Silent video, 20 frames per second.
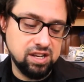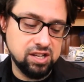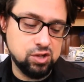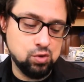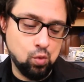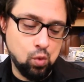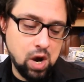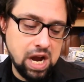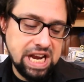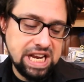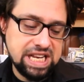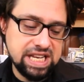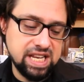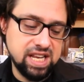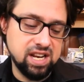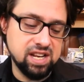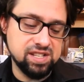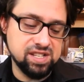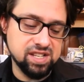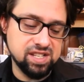It's white,
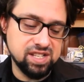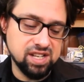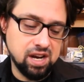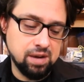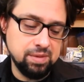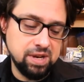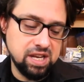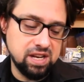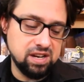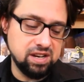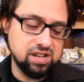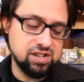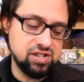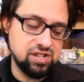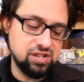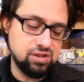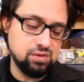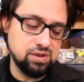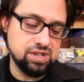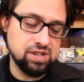and it's a zombie in
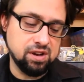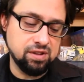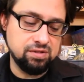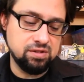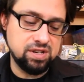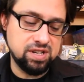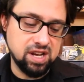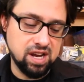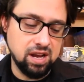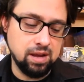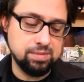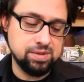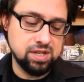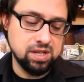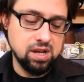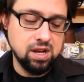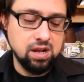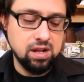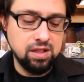addition to its other types.